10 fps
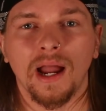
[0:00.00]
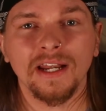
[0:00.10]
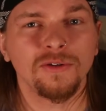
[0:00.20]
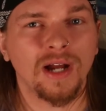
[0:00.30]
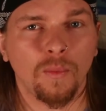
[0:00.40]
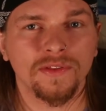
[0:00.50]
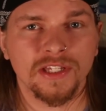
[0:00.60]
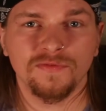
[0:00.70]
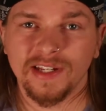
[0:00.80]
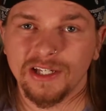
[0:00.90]
I do not want
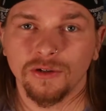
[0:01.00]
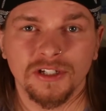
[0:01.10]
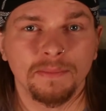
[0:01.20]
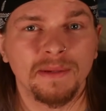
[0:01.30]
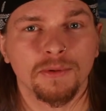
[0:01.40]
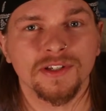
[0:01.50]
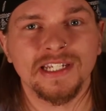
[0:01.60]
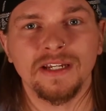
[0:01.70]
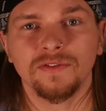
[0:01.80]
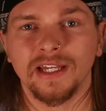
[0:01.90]
this video to be
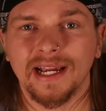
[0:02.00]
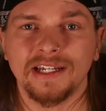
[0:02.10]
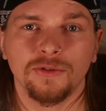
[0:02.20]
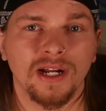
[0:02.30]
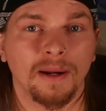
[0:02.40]
perceived like I do not